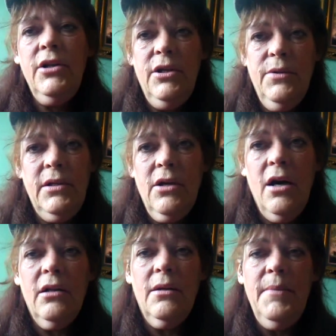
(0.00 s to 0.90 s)
You would
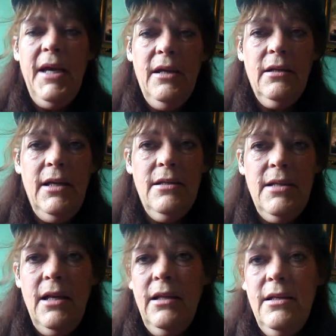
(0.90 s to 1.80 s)
call them aliens.
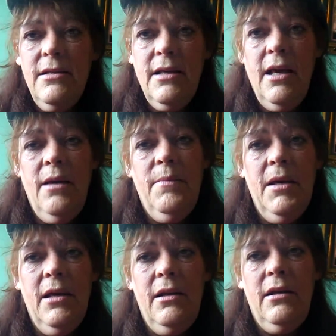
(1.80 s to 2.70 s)
Aliens came
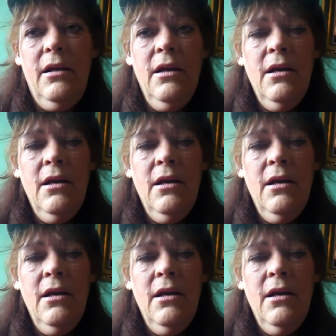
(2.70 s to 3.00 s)
in and